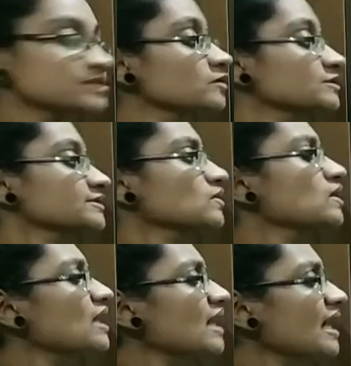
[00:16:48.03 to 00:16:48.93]
also.
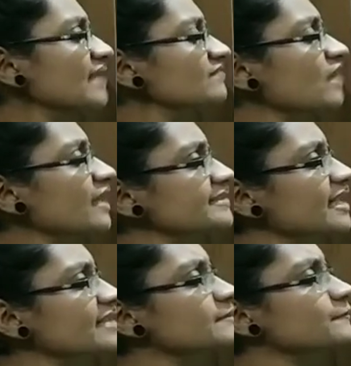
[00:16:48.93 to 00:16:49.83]
And what
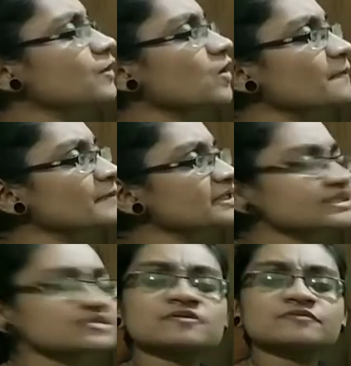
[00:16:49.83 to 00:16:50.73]
are the
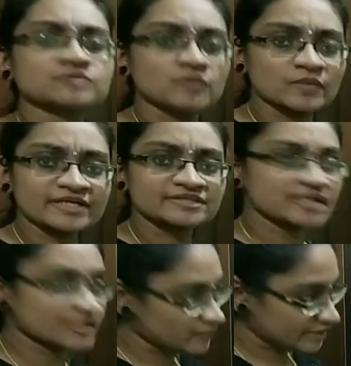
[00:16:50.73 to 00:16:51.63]
properties of solids?
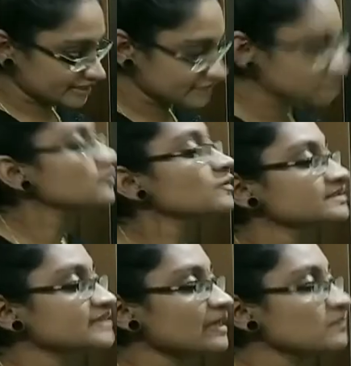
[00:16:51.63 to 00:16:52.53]
In your textbook,
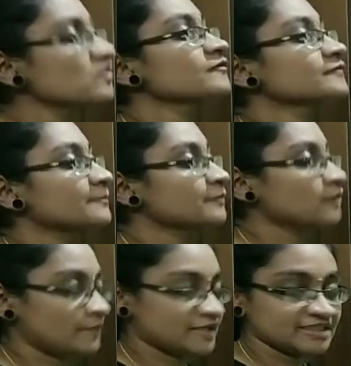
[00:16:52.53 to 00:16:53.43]
some of the
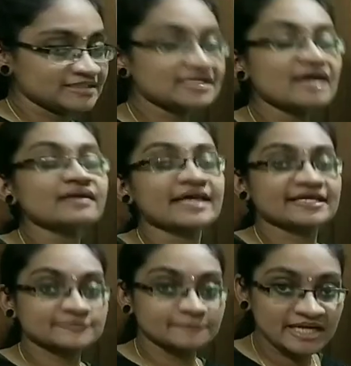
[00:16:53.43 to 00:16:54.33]
properties are
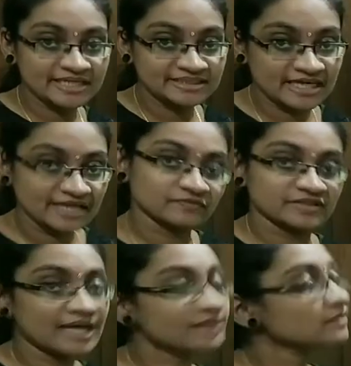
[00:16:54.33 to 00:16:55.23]
explained and
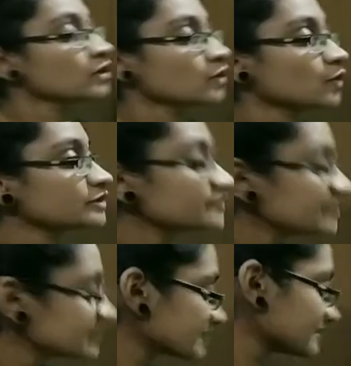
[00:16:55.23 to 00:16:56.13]
we are going to
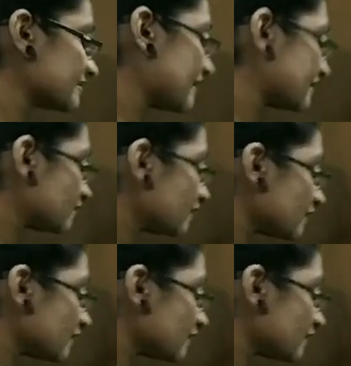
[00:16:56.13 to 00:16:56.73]
discuss that.